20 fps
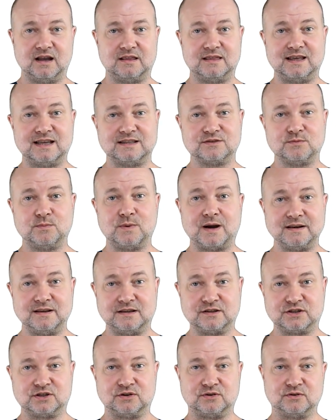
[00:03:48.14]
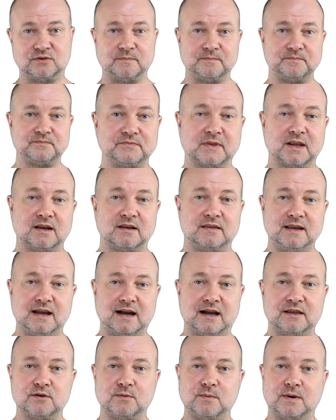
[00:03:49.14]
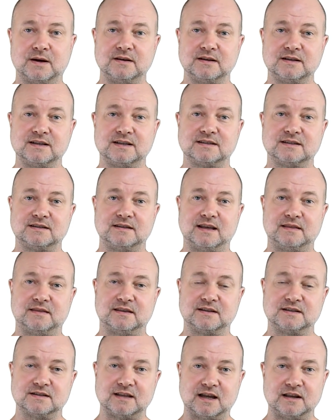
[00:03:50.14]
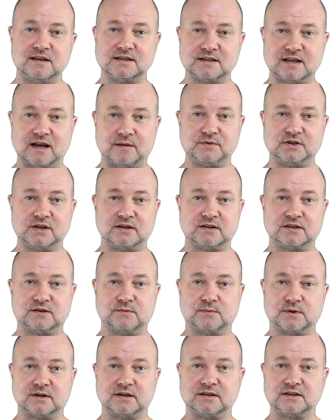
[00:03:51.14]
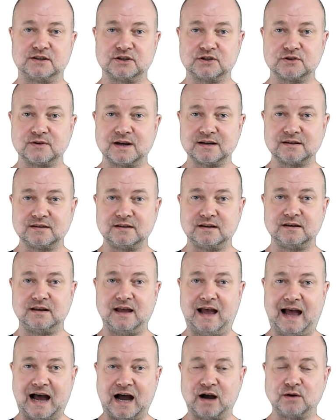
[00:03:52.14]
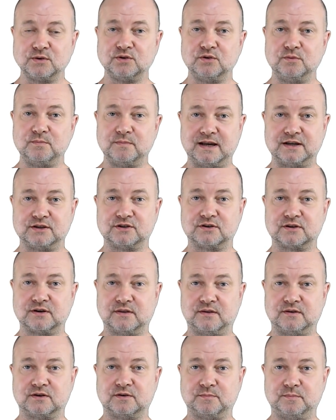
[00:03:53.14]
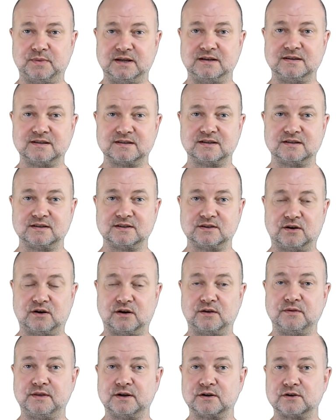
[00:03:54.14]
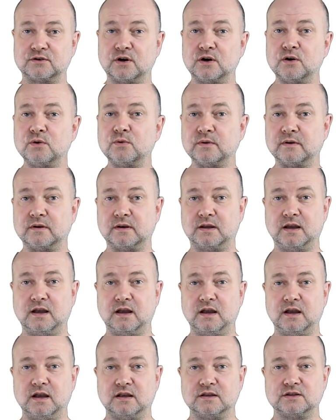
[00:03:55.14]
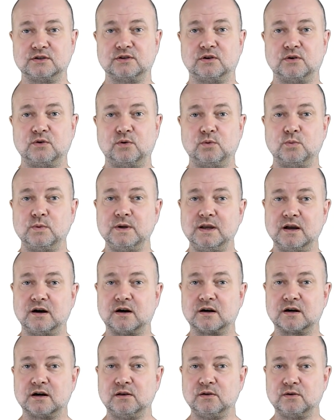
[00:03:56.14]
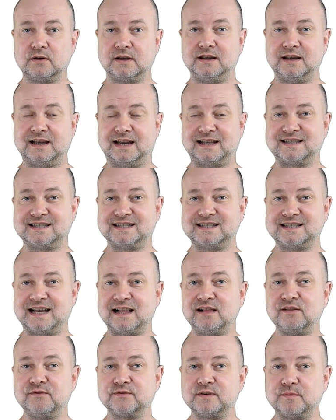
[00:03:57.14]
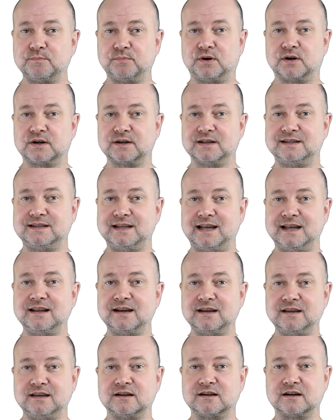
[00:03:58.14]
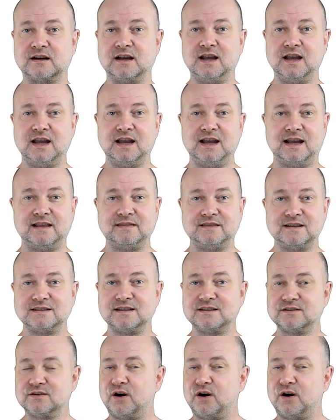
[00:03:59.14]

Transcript: That's one issue. The other one is that the study subjects were instructed how to measure their penises on their own. So we are looking at self reported data here. And this is